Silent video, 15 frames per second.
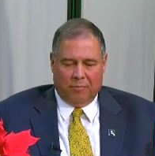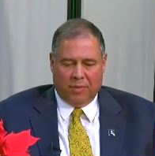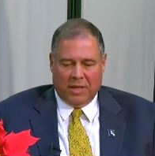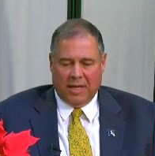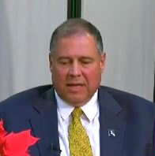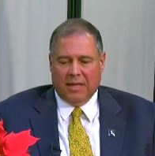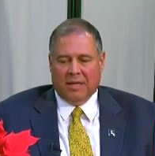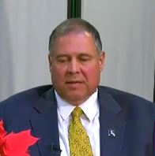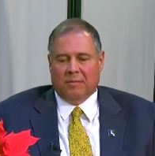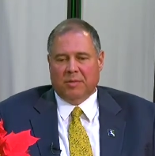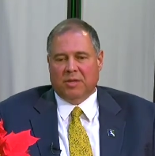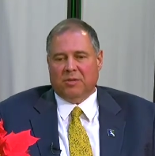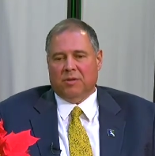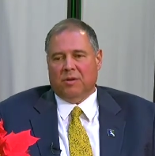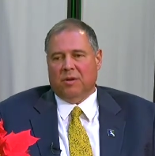planning
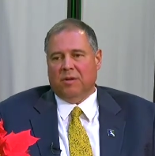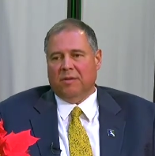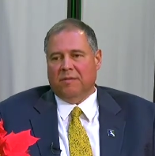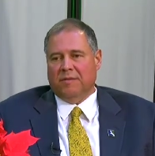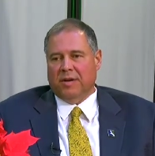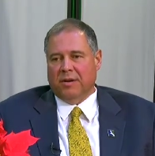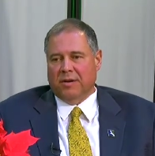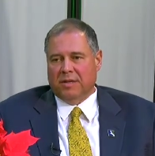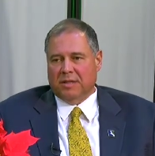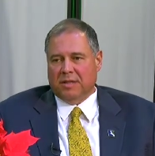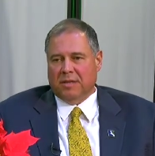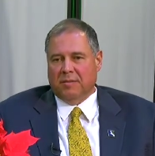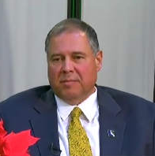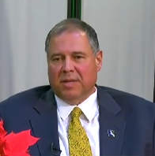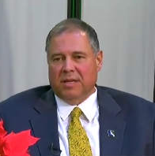commission, all the various
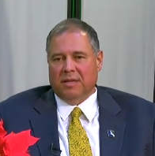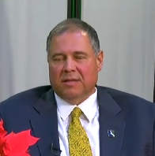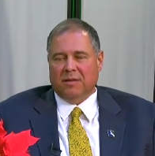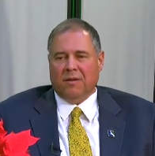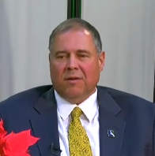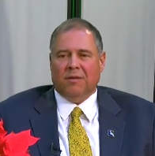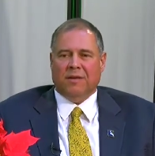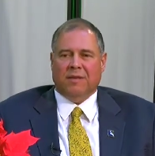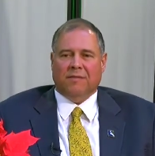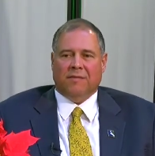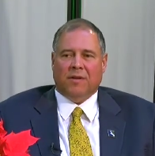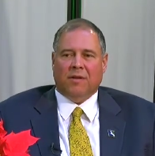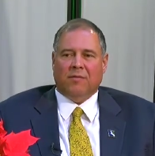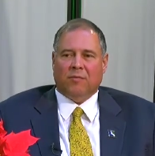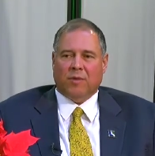committees, all the
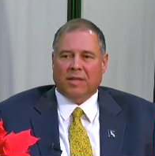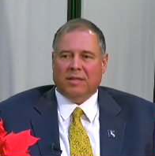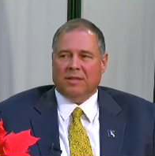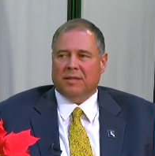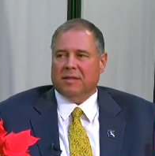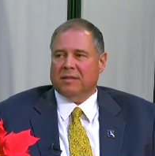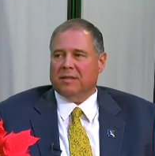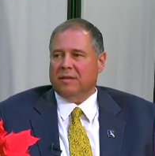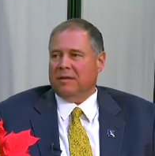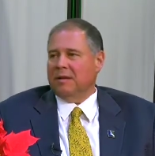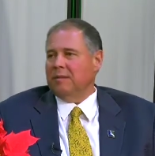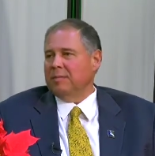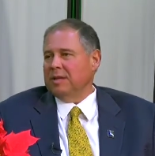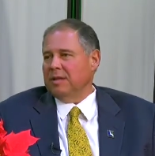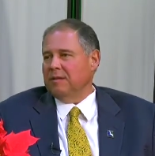involved residents that
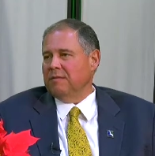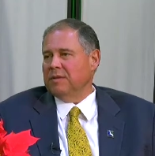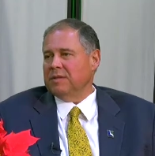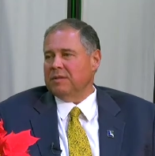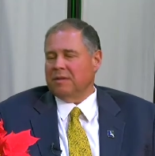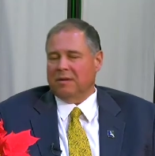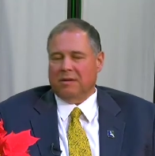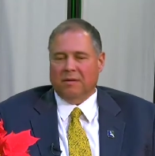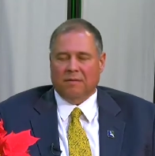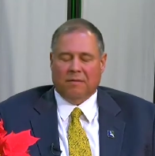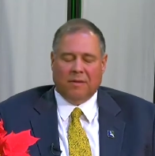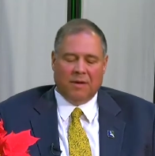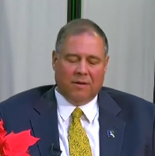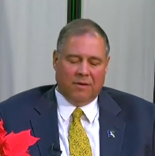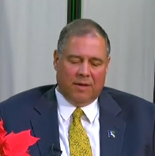come and give us their,
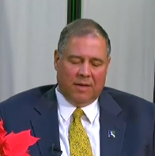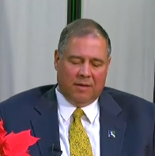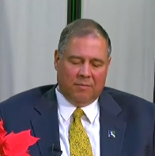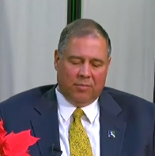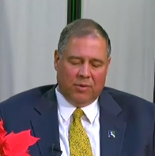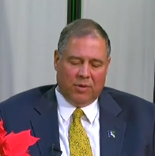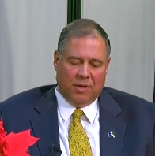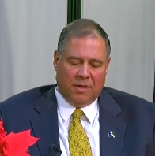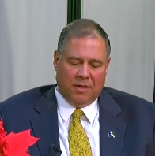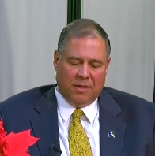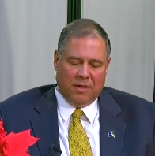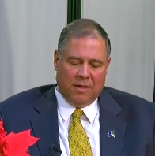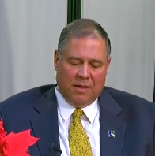their input.